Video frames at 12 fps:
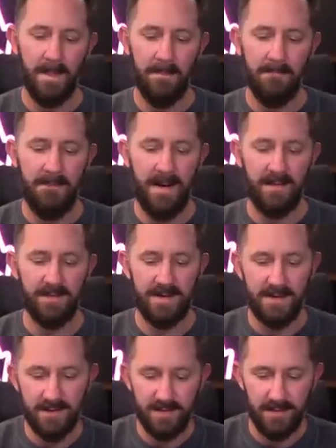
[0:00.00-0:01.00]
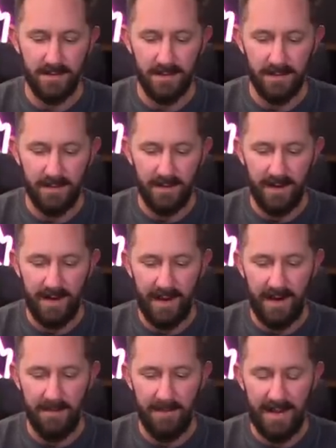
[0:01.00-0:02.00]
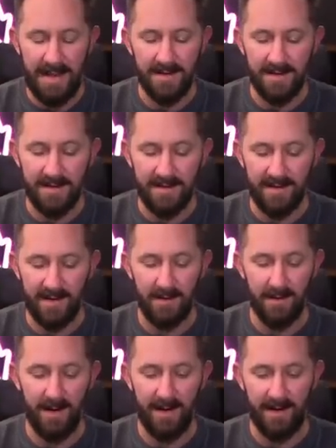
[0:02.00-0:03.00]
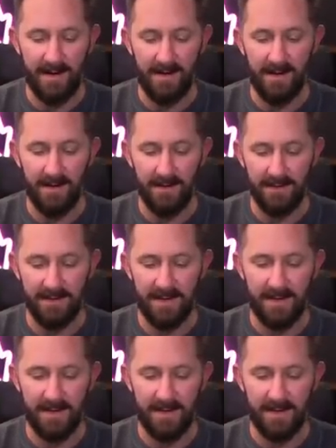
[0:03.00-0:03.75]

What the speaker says: Mounting screw and painted cigarette enclosed.